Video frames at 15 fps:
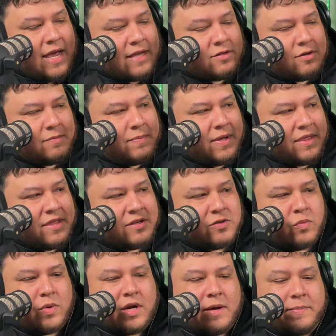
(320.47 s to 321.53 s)
so I picked this
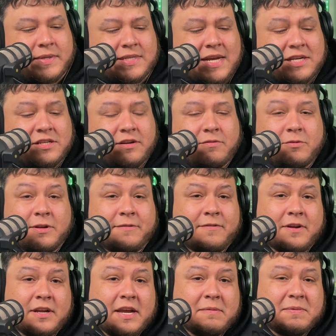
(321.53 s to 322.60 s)
one up. It's actually a really
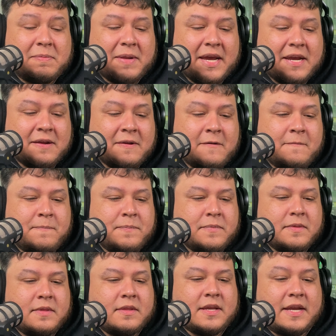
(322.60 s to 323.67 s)
fun game to play.
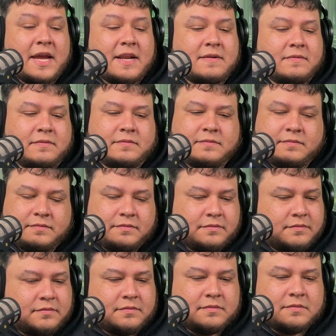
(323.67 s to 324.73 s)
Again,
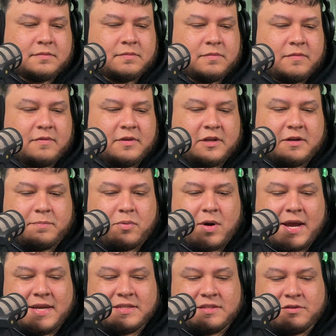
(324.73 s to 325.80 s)
good
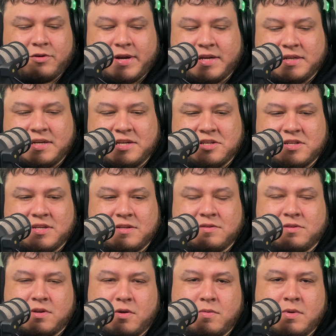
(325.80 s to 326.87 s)
price, great condition,
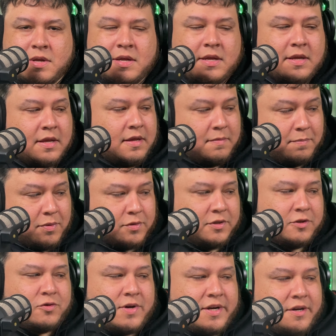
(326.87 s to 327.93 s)
so pulled
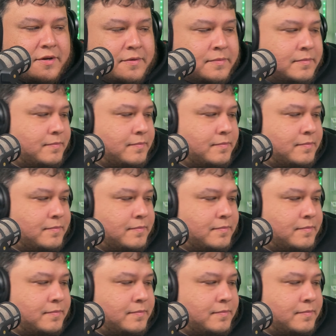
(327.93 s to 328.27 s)
the trigger.